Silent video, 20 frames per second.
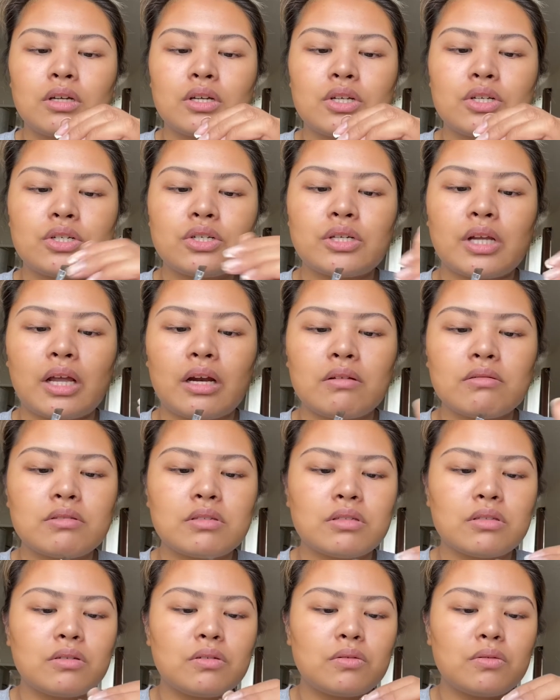Shout out
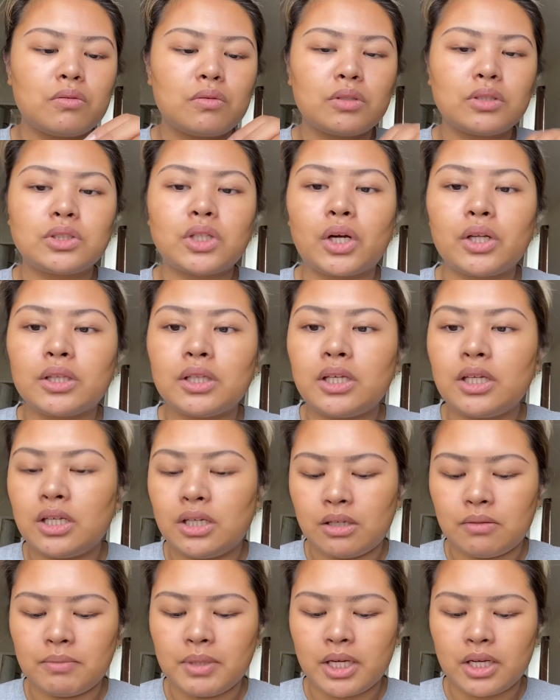to
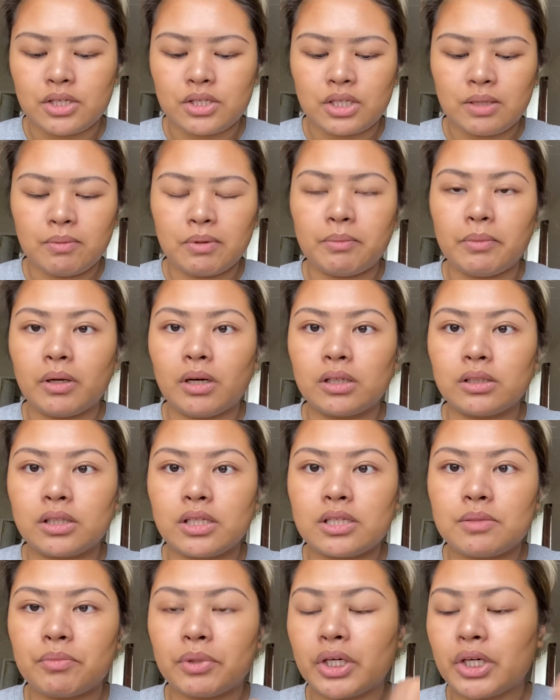Darlene because she put me on this
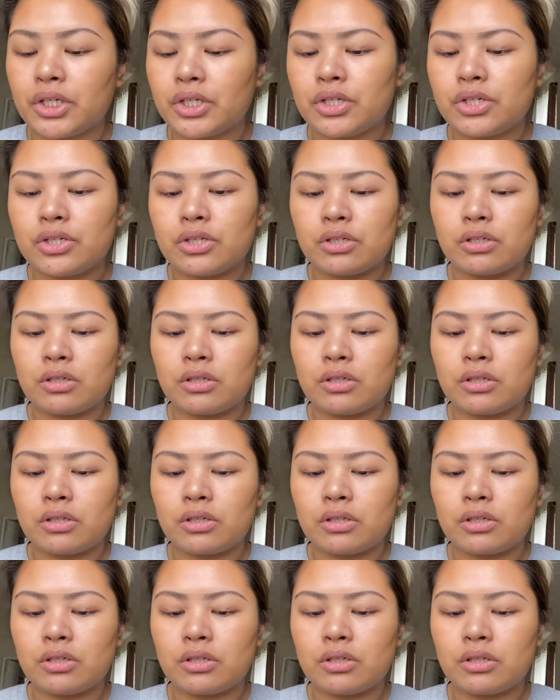brush